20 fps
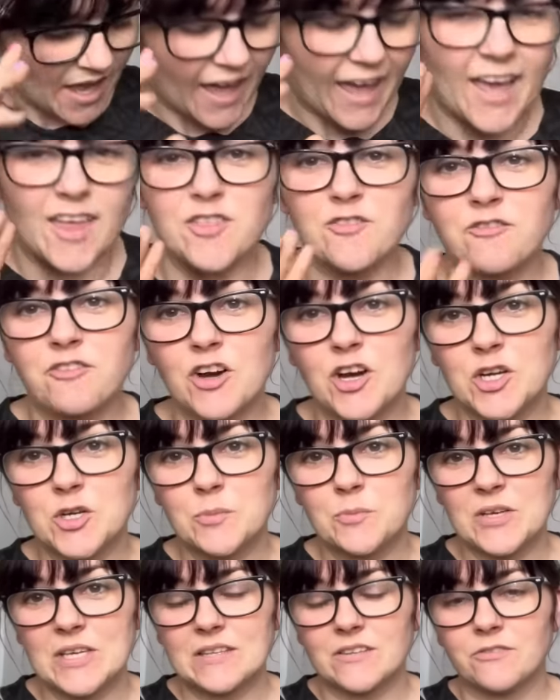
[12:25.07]
And the final
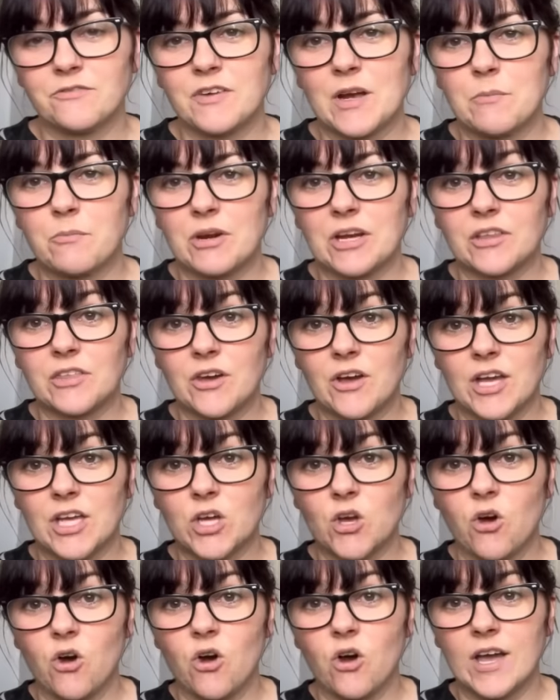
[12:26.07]
piece of fabric that I
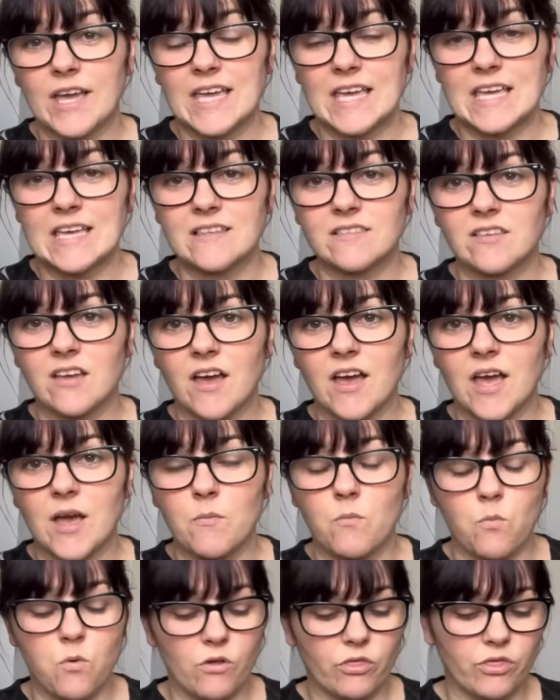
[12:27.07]
got is
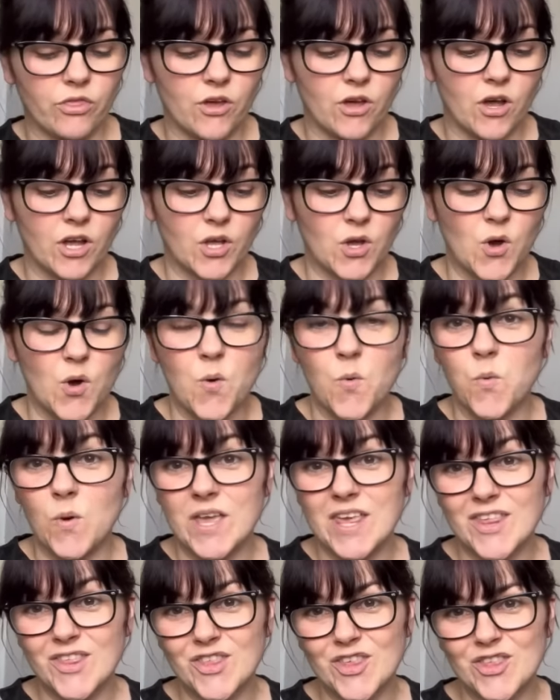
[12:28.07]
one that I got
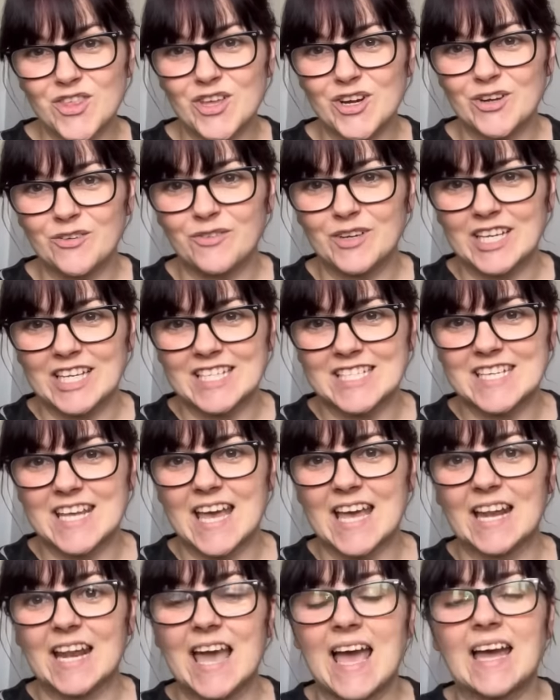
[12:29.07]
with the lovely
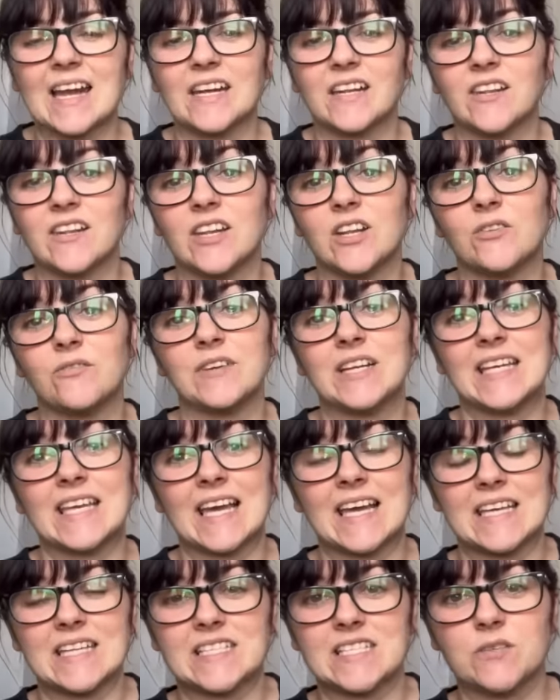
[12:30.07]
Adele and the lovely
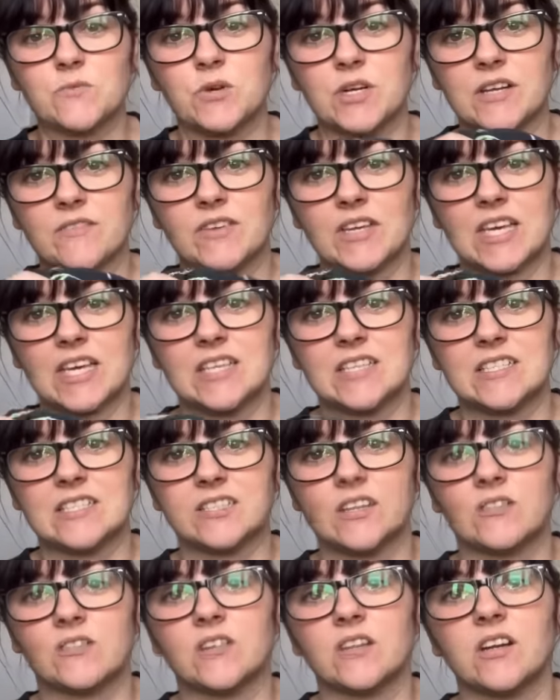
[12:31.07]
Katie, whatever Katie
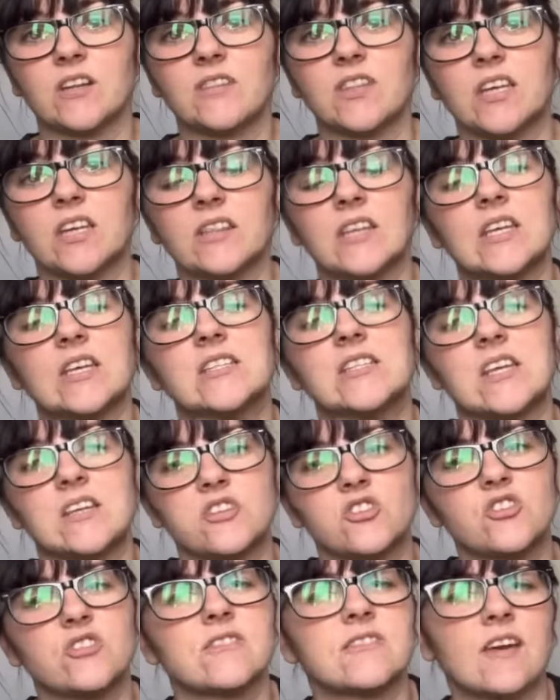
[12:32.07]
sews. And I think the
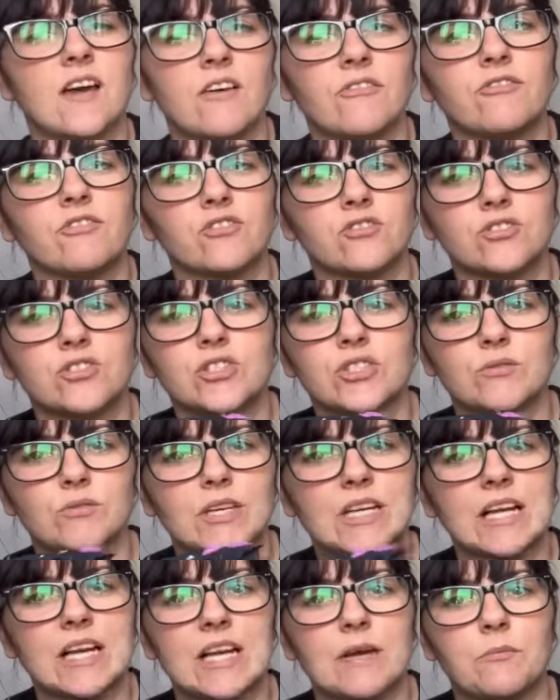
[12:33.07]
intentions are for us to do a
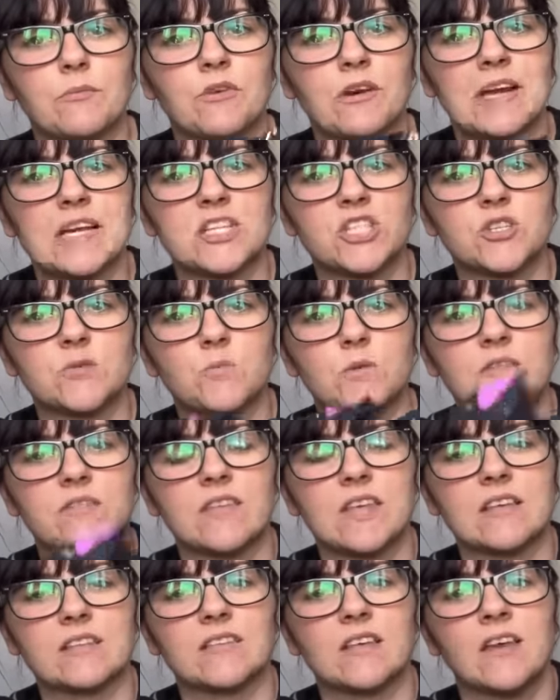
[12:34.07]
collaboration with
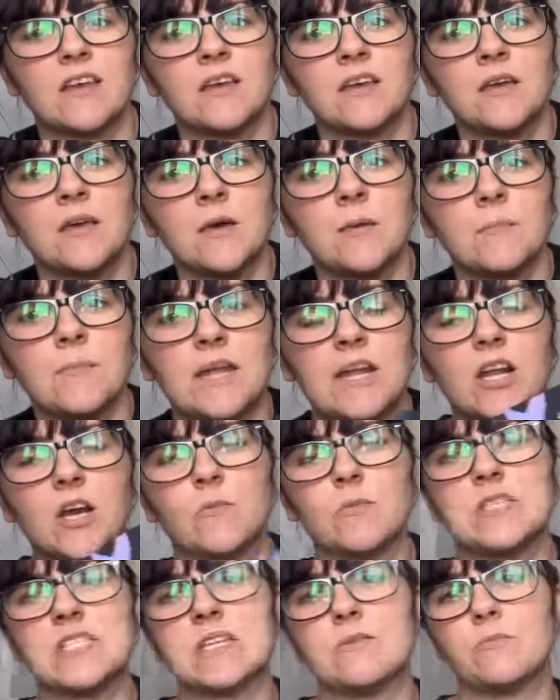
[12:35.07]
this, a bit
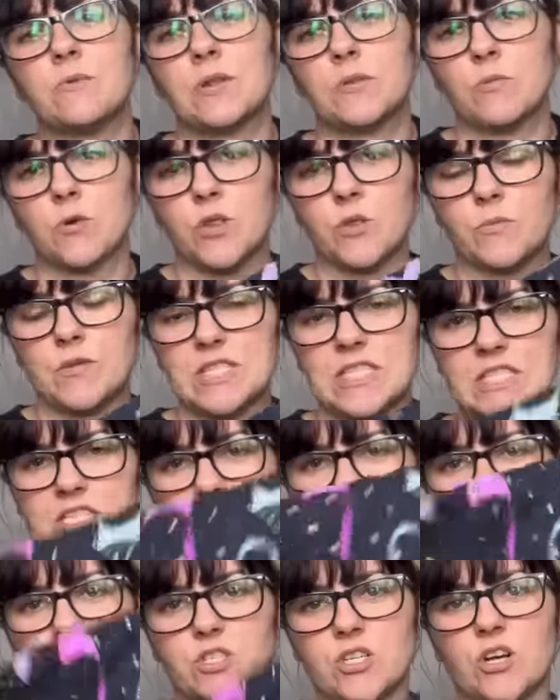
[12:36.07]
like we did with the one that we did
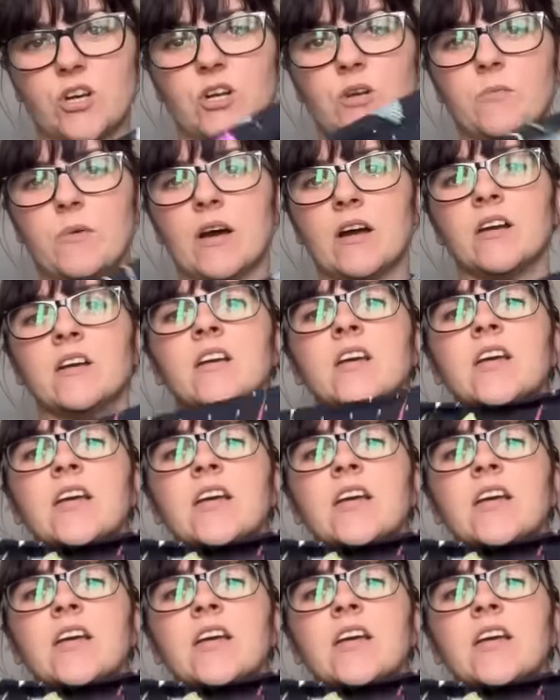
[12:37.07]
in October.